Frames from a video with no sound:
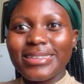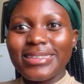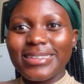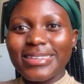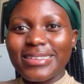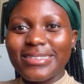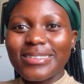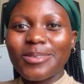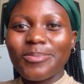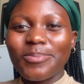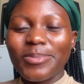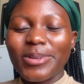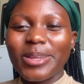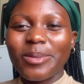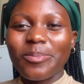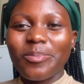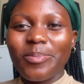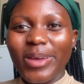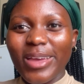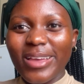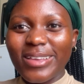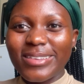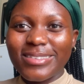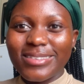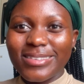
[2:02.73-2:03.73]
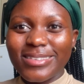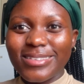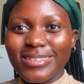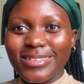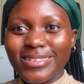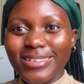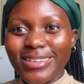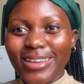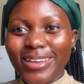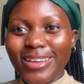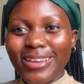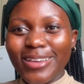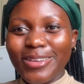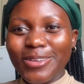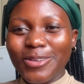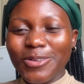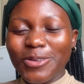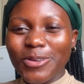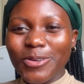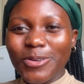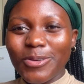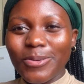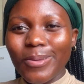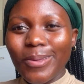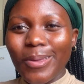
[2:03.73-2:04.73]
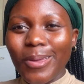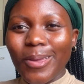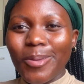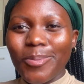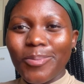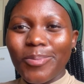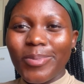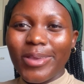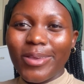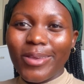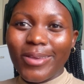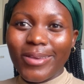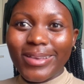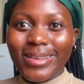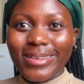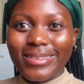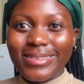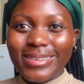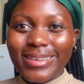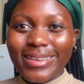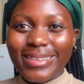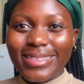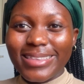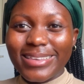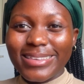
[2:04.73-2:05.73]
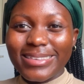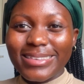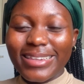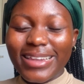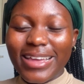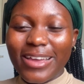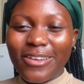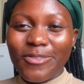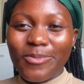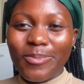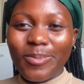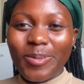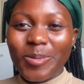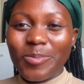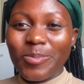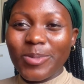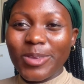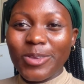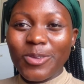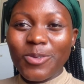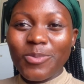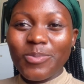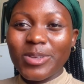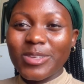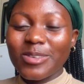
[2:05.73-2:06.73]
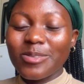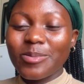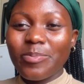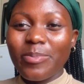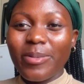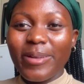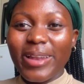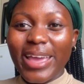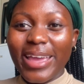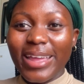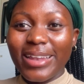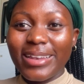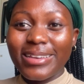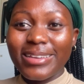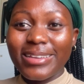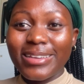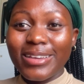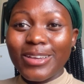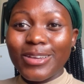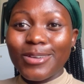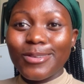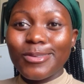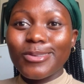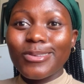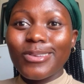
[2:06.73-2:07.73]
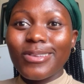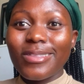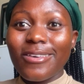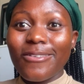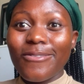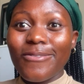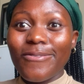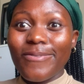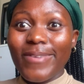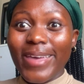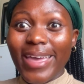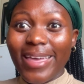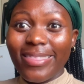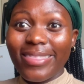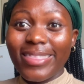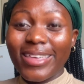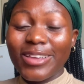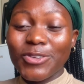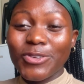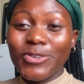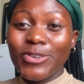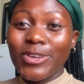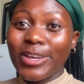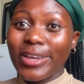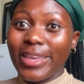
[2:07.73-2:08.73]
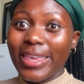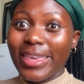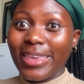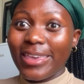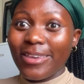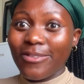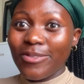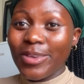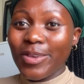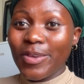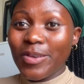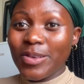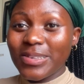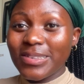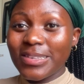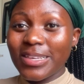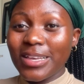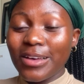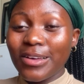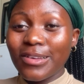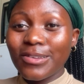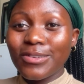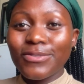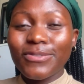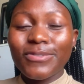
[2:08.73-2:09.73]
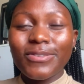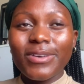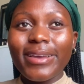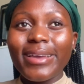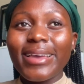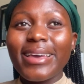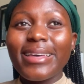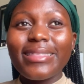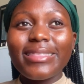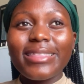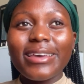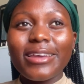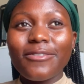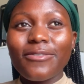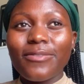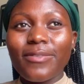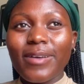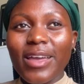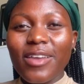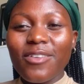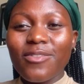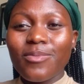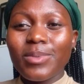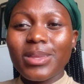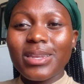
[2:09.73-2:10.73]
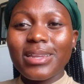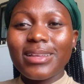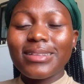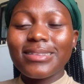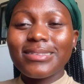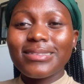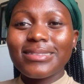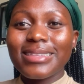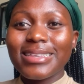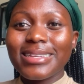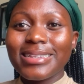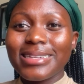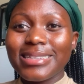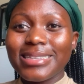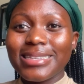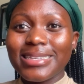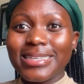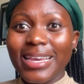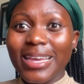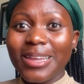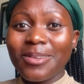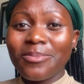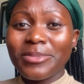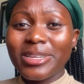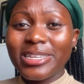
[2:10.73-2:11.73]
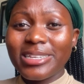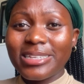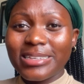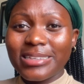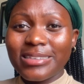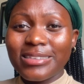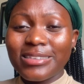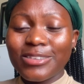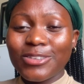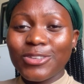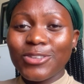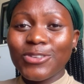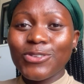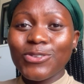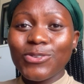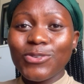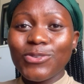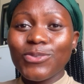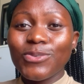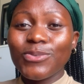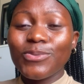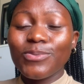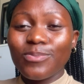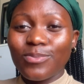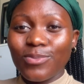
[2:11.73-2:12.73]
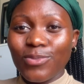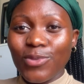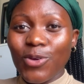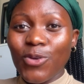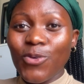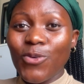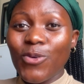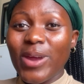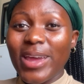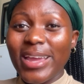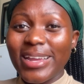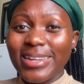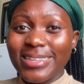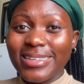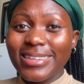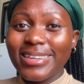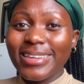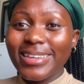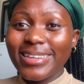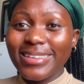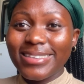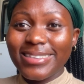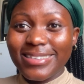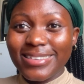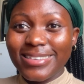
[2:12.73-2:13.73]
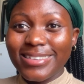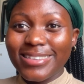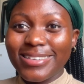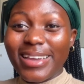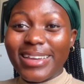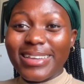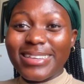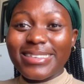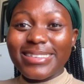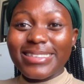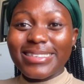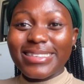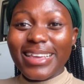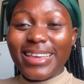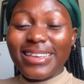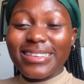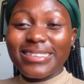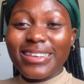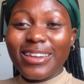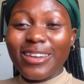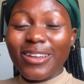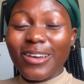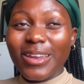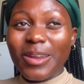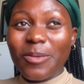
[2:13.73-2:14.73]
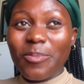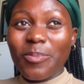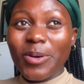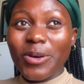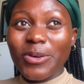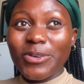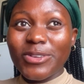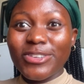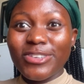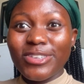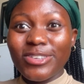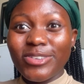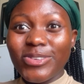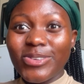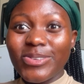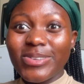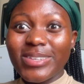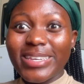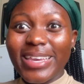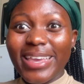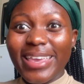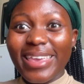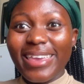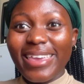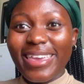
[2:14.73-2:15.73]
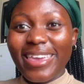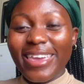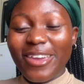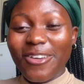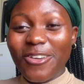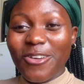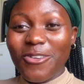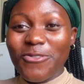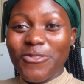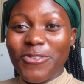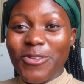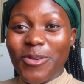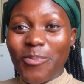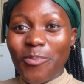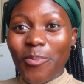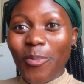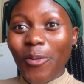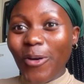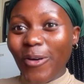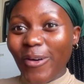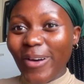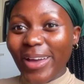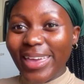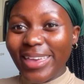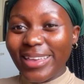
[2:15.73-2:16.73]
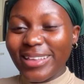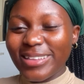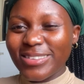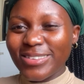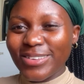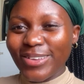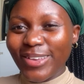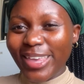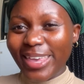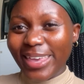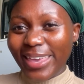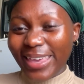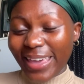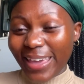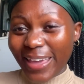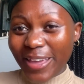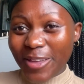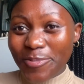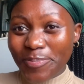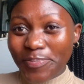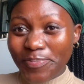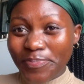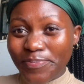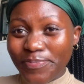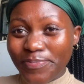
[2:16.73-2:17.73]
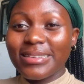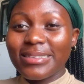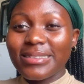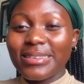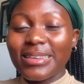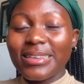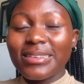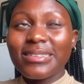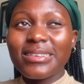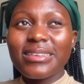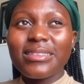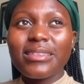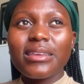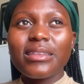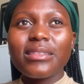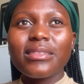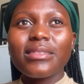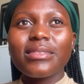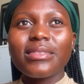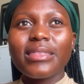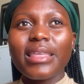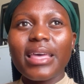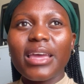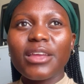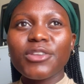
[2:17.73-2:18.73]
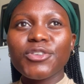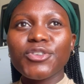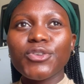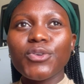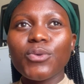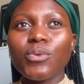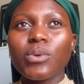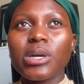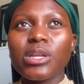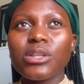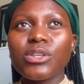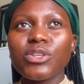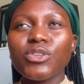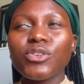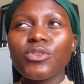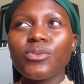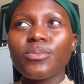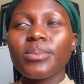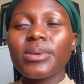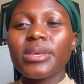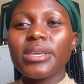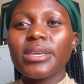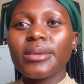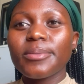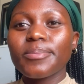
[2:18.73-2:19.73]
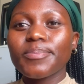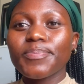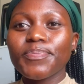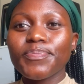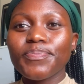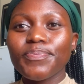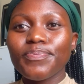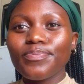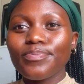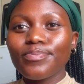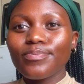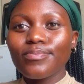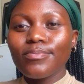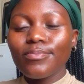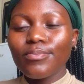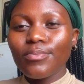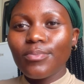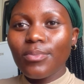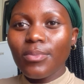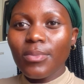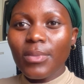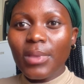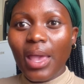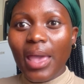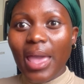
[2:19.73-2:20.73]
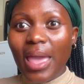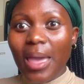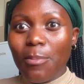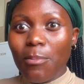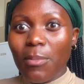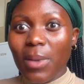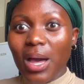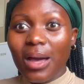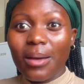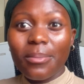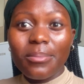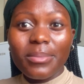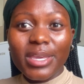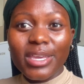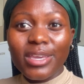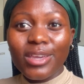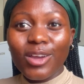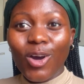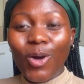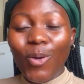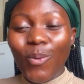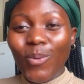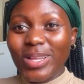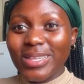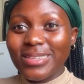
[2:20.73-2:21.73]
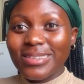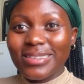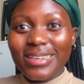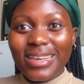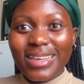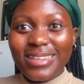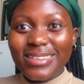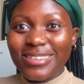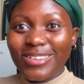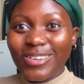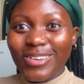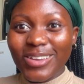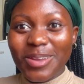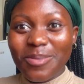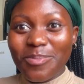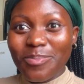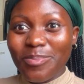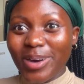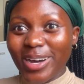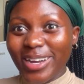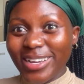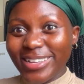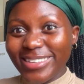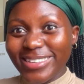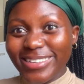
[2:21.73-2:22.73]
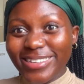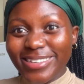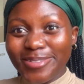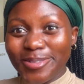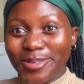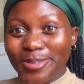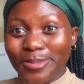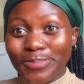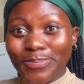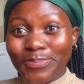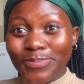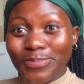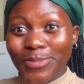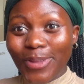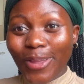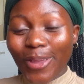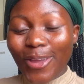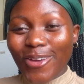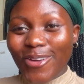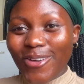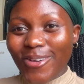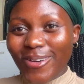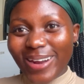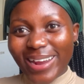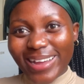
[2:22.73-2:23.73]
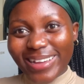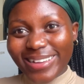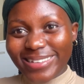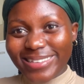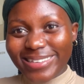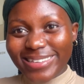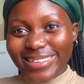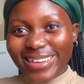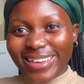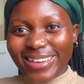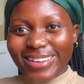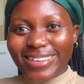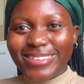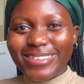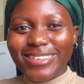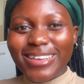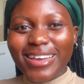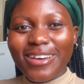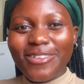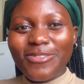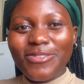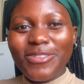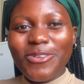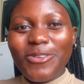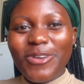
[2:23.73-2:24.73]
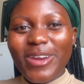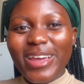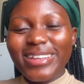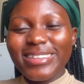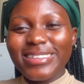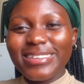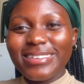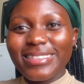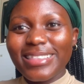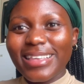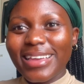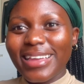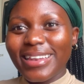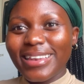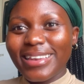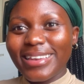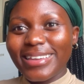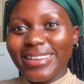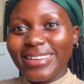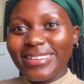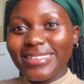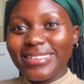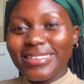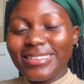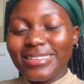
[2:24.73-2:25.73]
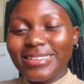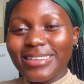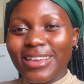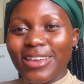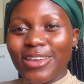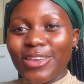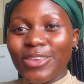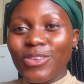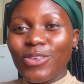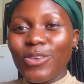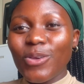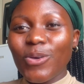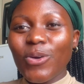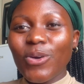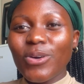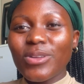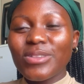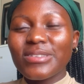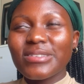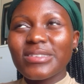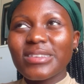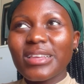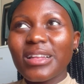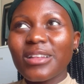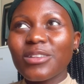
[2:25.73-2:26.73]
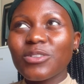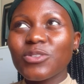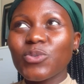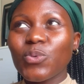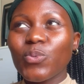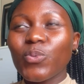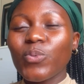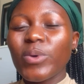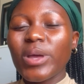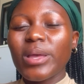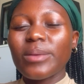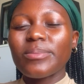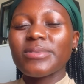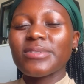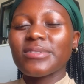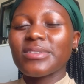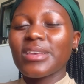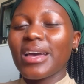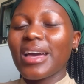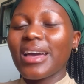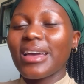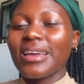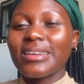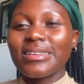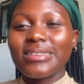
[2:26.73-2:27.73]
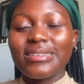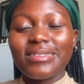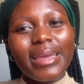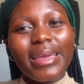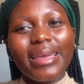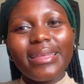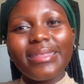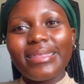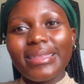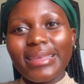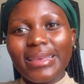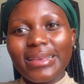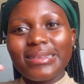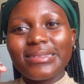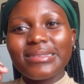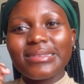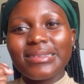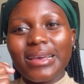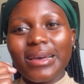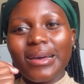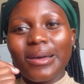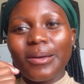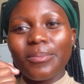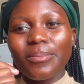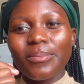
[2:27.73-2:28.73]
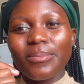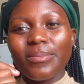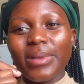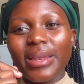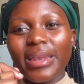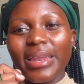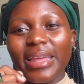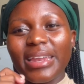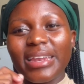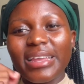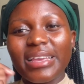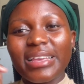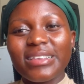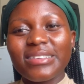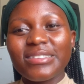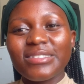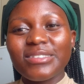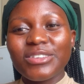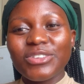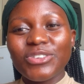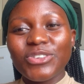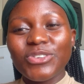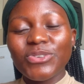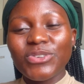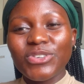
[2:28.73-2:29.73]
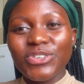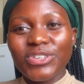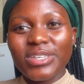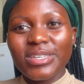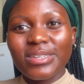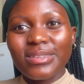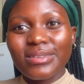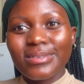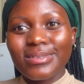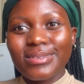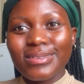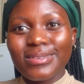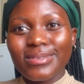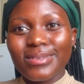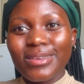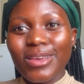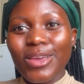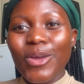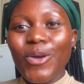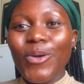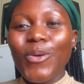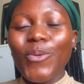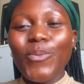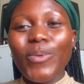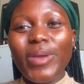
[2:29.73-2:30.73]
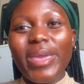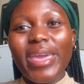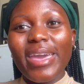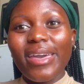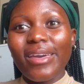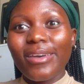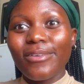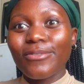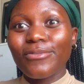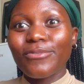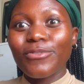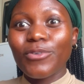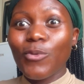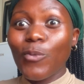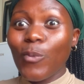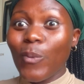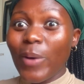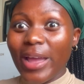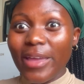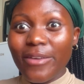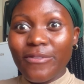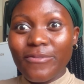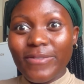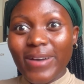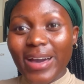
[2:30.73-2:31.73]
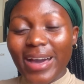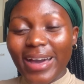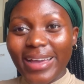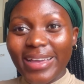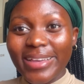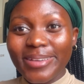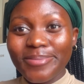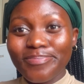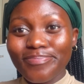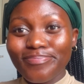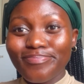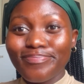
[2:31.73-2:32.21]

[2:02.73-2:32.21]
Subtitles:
disciplined person, you know, because in this life, baby, you must plan. So the fact that you are giving yourself that 5 minutes, that 10 minutes to write a list says a lot about you taking care of your pockets, okay? Isn't it that you want to be a mommy or a zaddy on a budget? Right? So after writing that list, you consult websites. In these learning institutions, we have Wi-Fi.